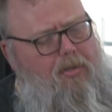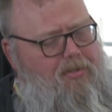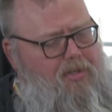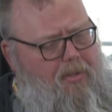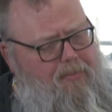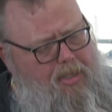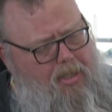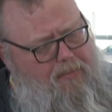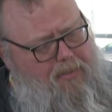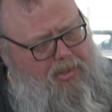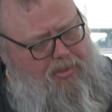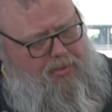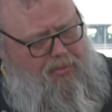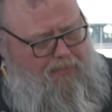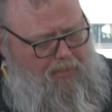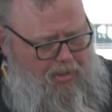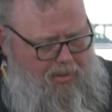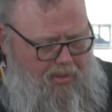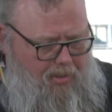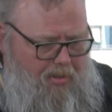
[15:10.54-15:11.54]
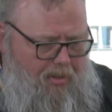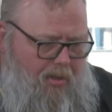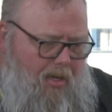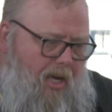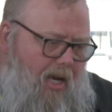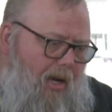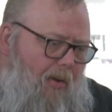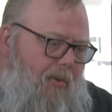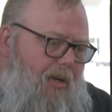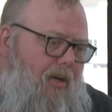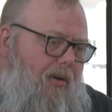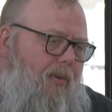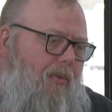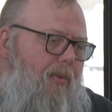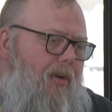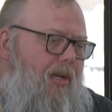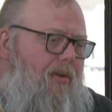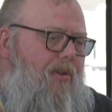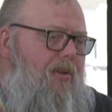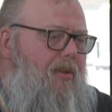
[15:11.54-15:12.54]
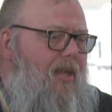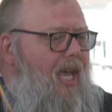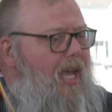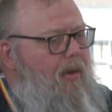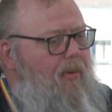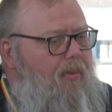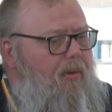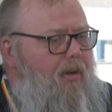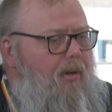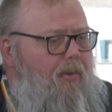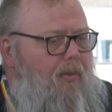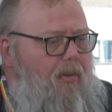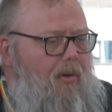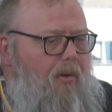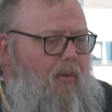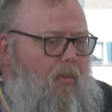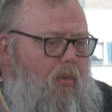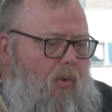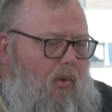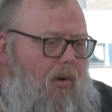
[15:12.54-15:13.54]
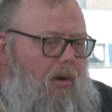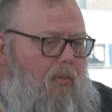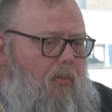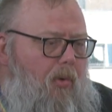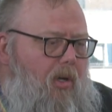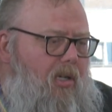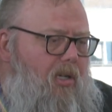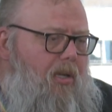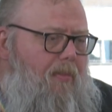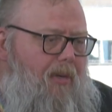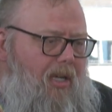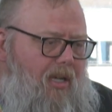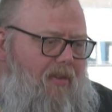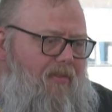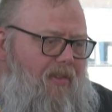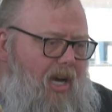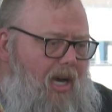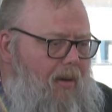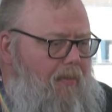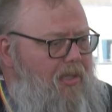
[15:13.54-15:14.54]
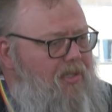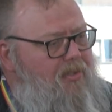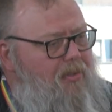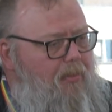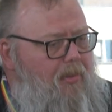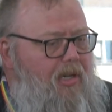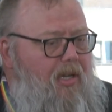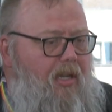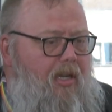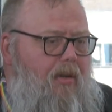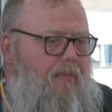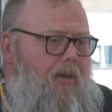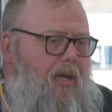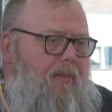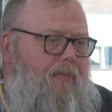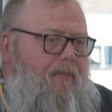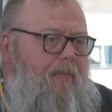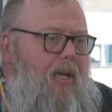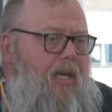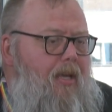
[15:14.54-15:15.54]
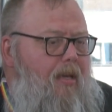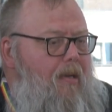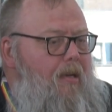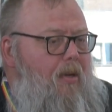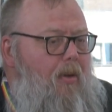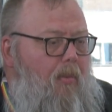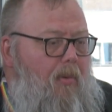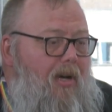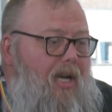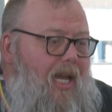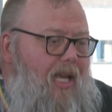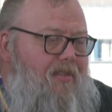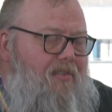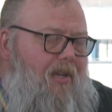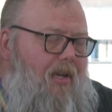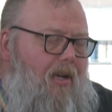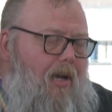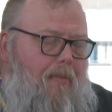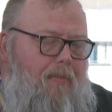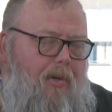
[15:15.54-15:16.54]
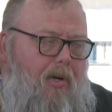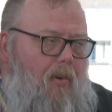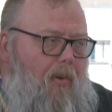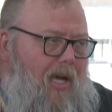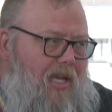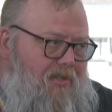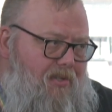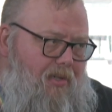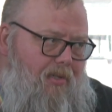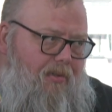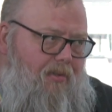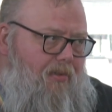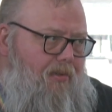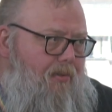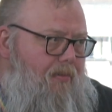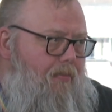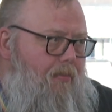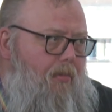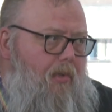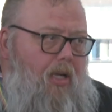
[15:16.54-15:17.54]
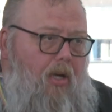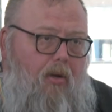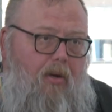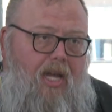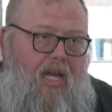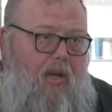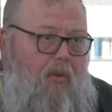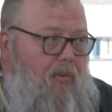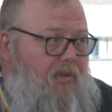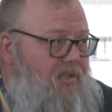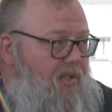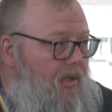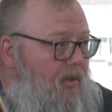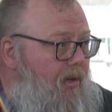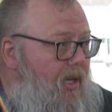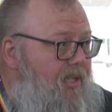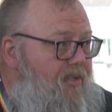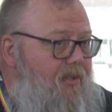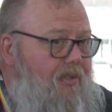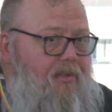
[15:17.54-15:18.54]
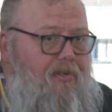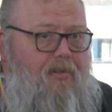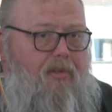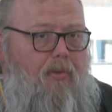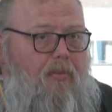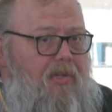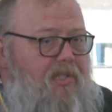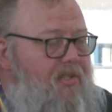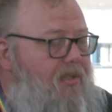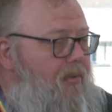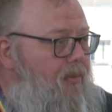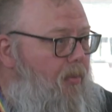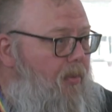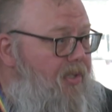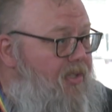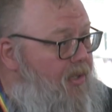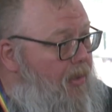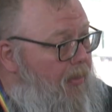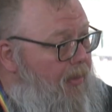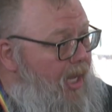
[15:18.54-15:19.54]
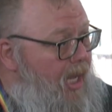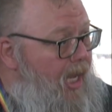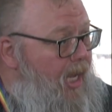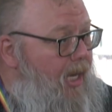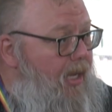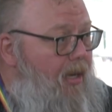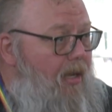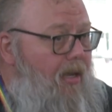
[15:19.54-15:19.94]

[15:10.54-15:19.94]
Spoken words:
Tell me about your mother. We don't do that. We're a warm, welcoming environment. So we're going to come up. We're going to ask a couple questions. Hey, what's your crisis, or what's going on?